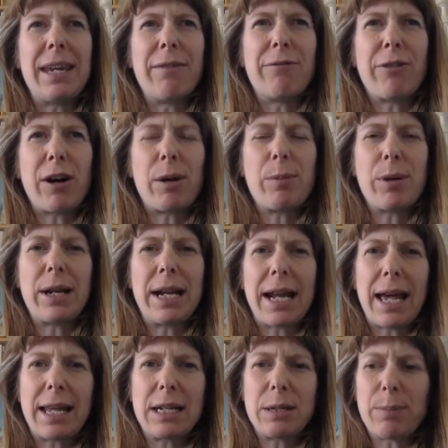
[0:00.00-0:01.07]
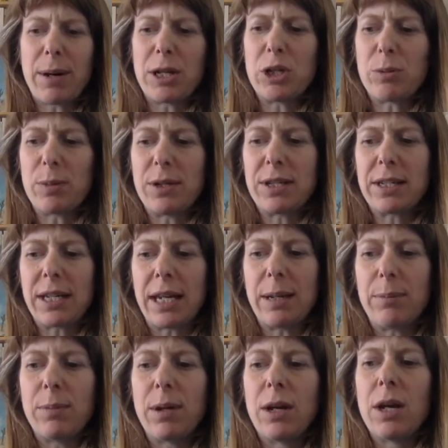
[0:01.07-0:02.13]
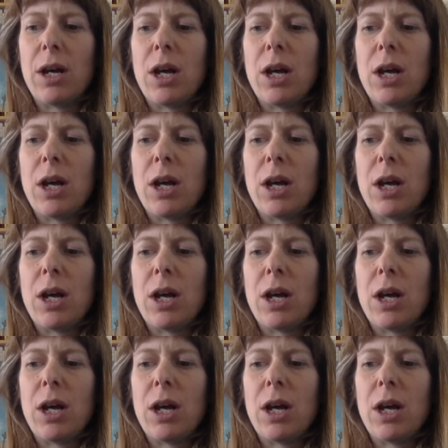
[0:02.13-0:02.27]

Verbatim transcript: the Environment Land Management Scheme,